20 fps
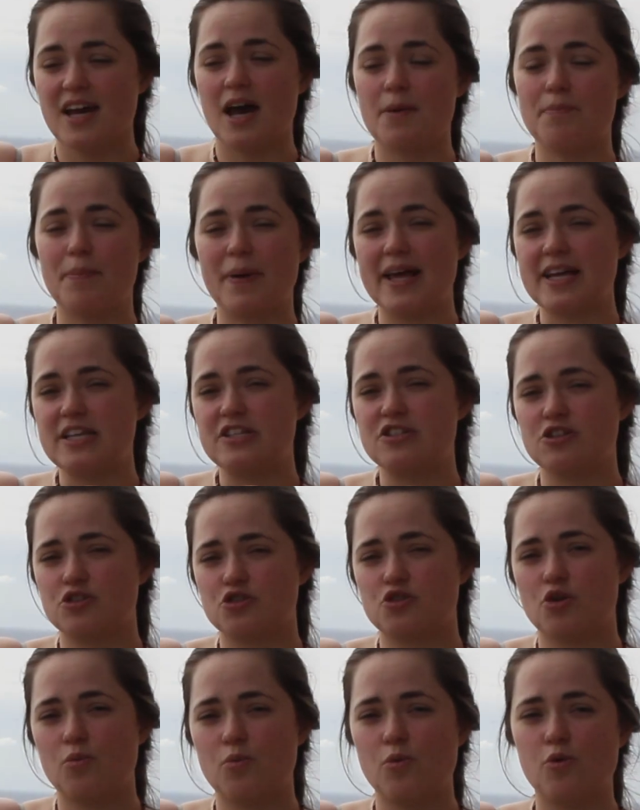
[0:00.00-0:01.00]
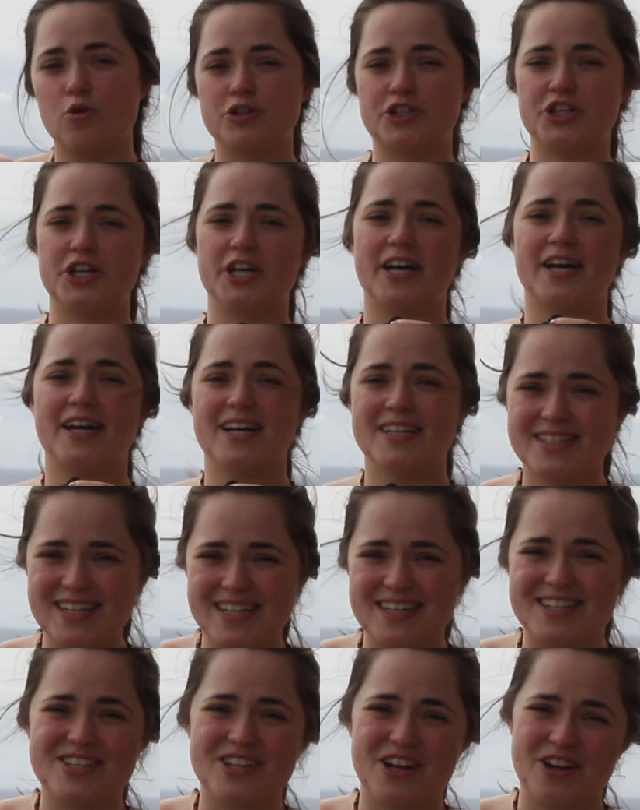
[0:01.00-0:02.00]
a place to store water, a
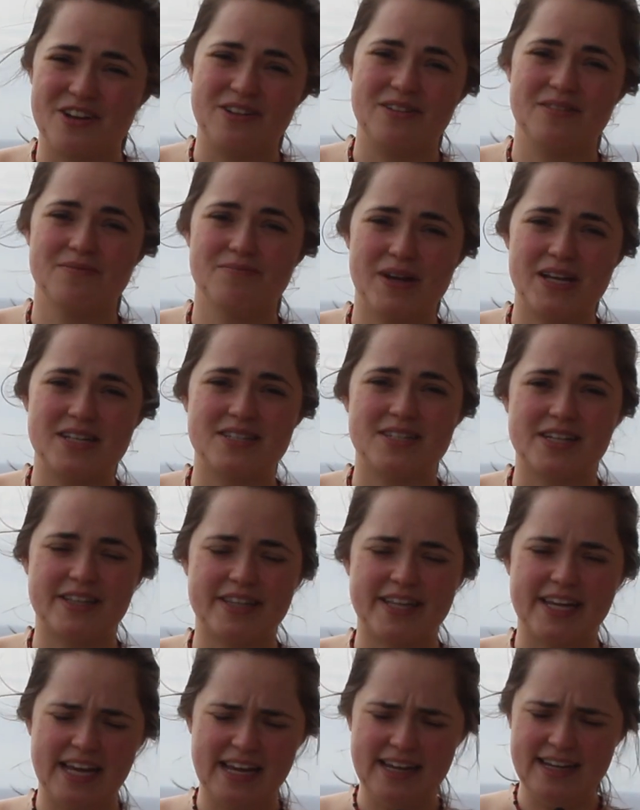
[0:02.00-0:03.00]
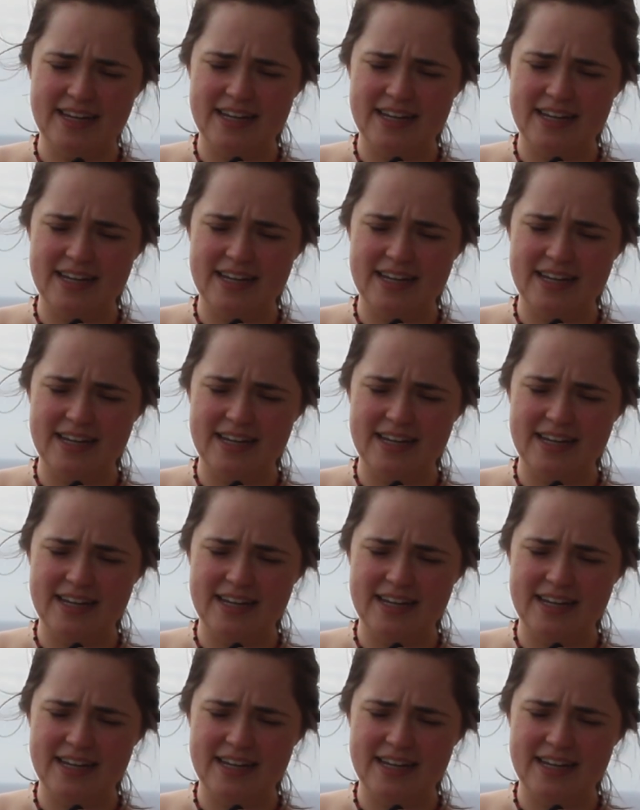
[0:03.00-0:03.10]
cistern basically.